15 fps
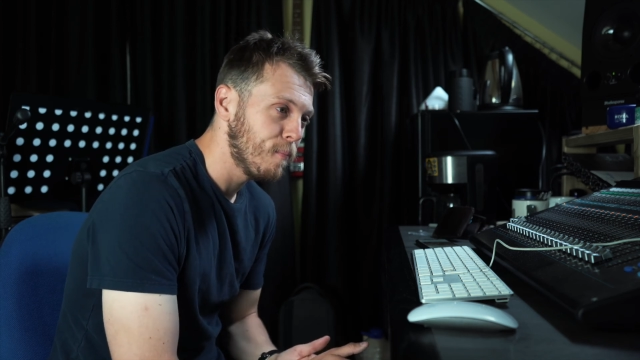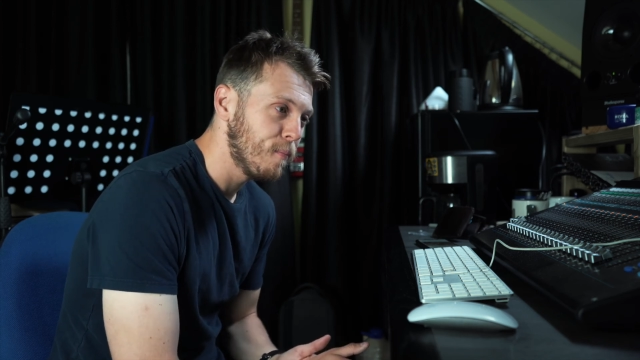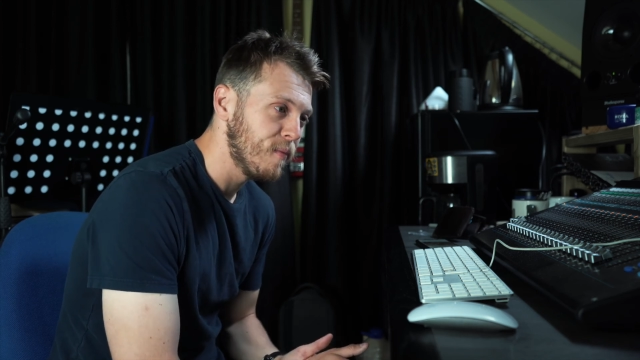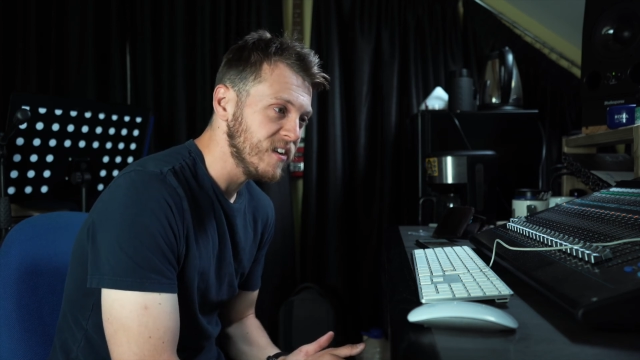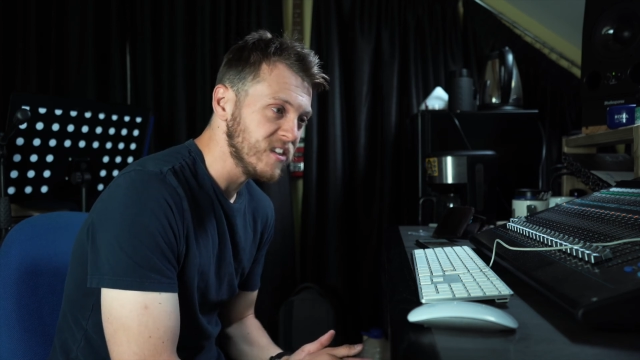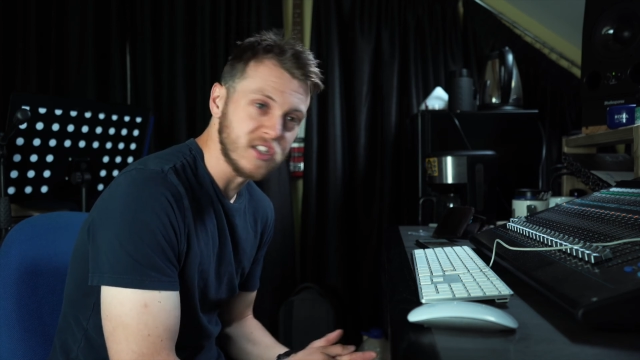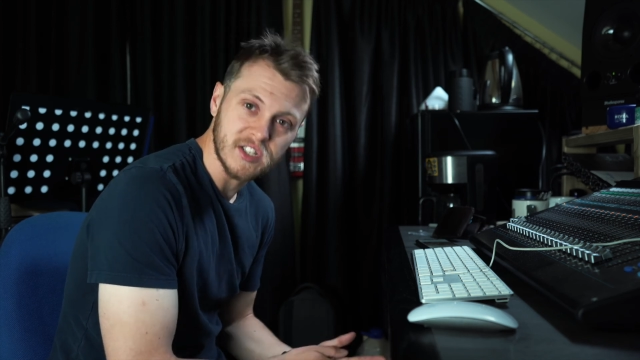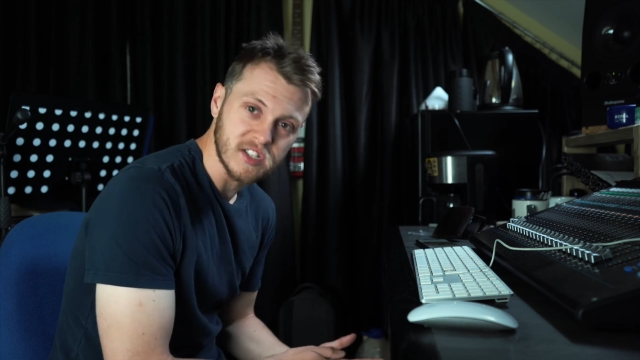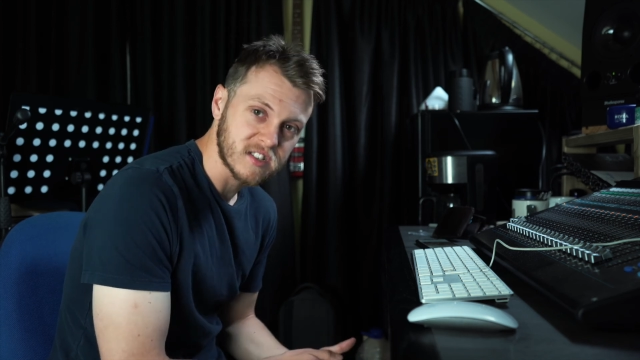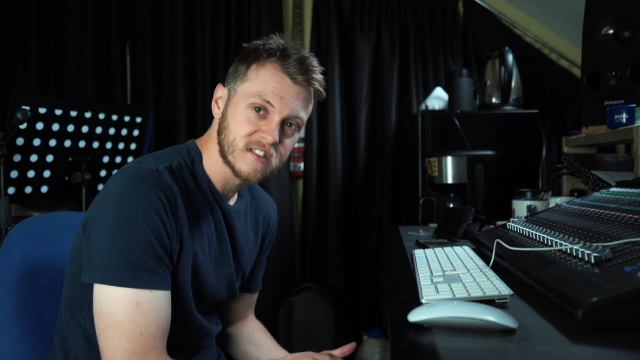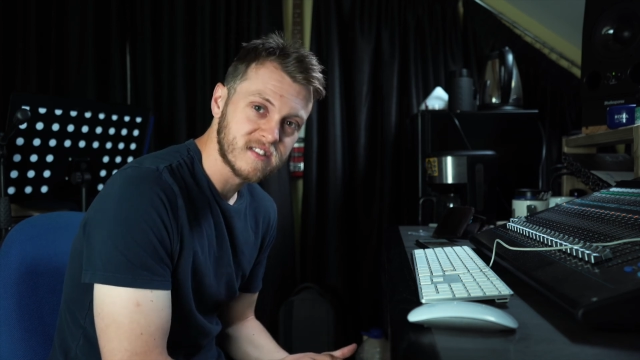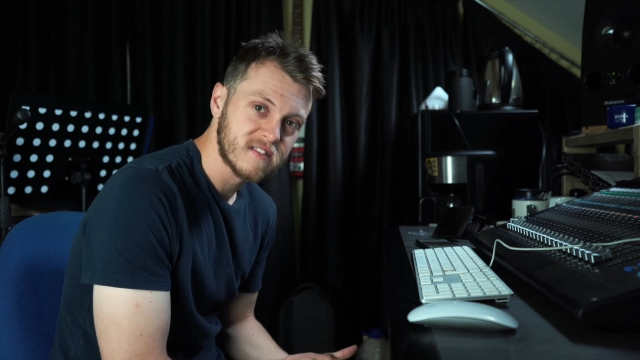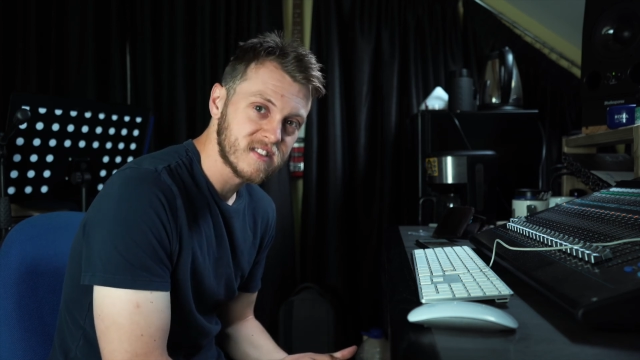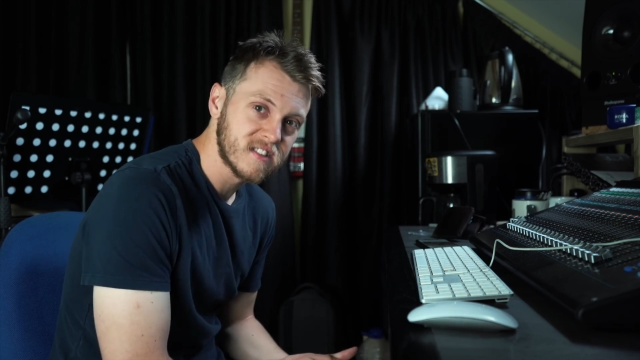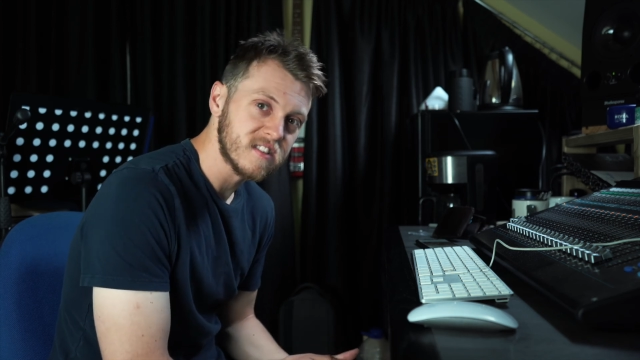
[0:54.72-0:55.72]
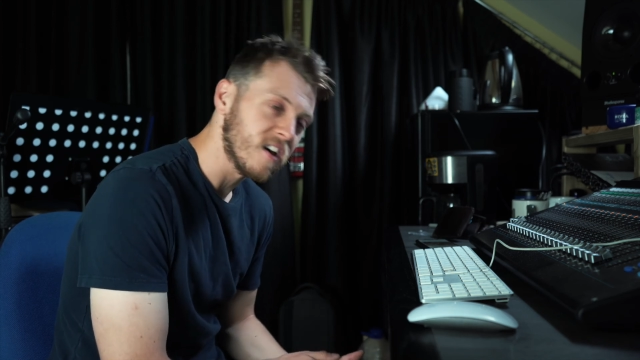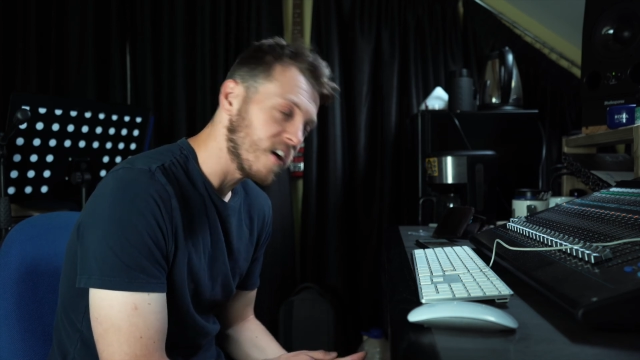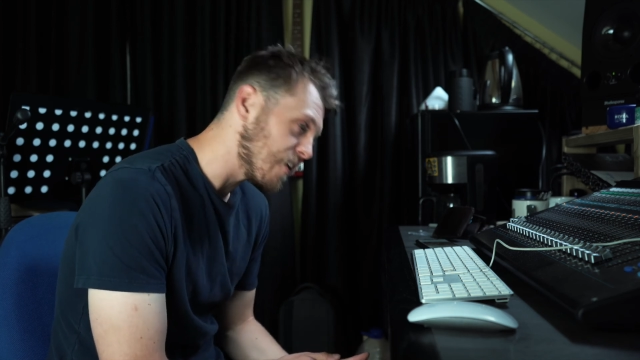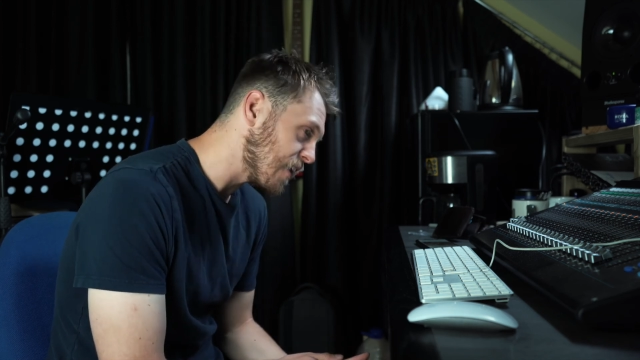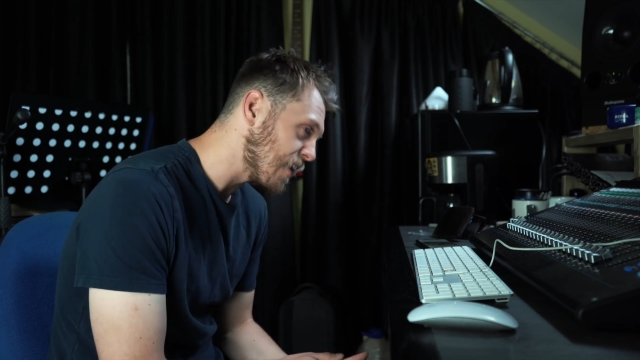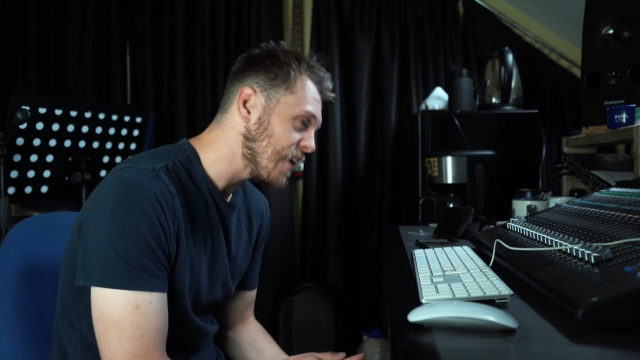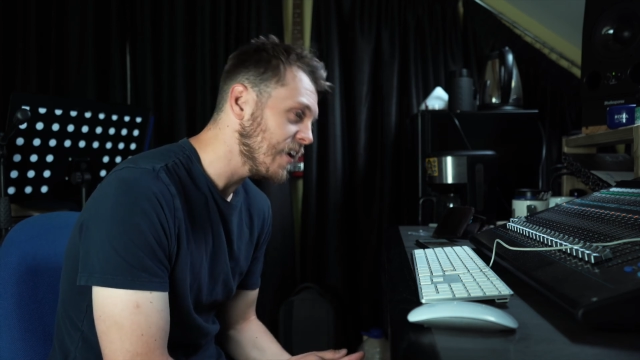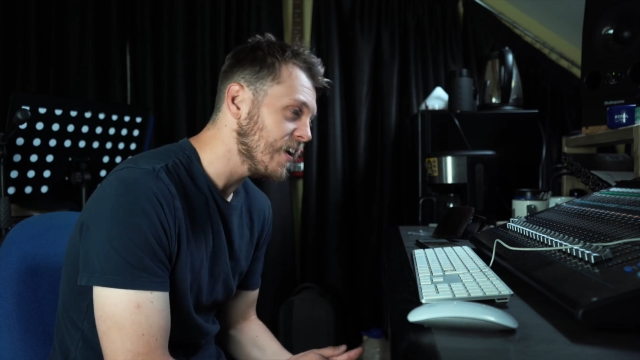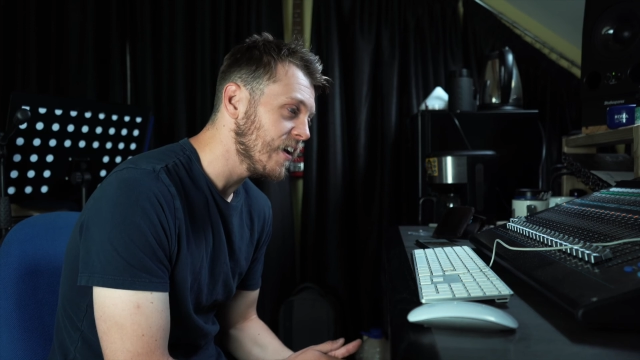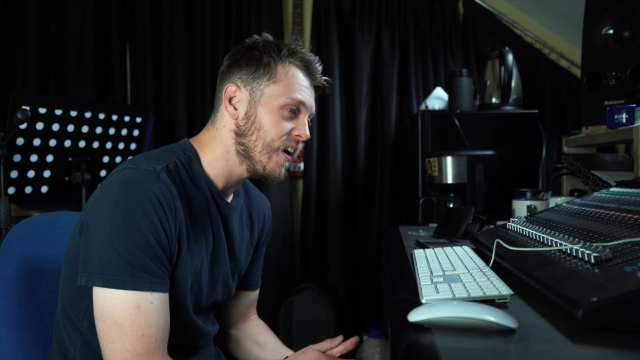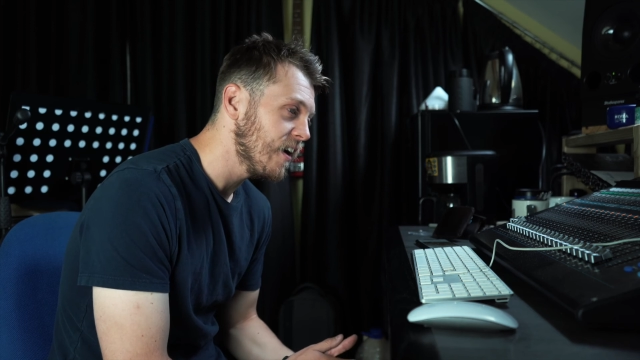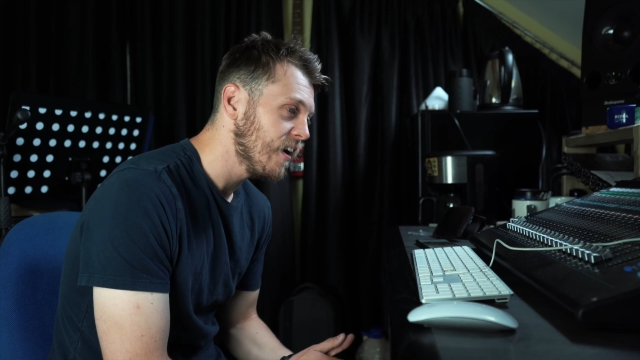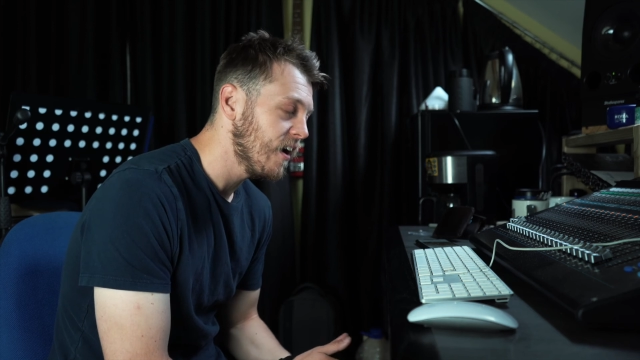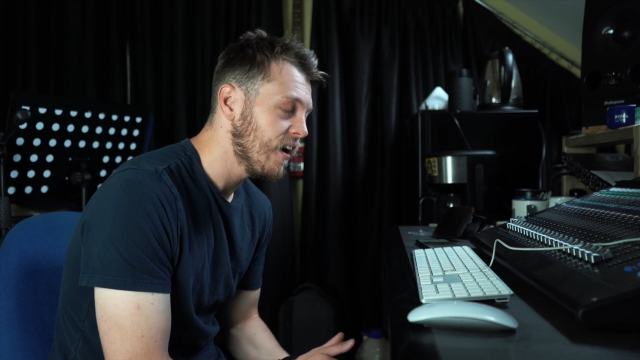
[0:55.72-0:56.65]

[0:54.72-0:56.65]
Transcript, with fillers: but it's just suddenly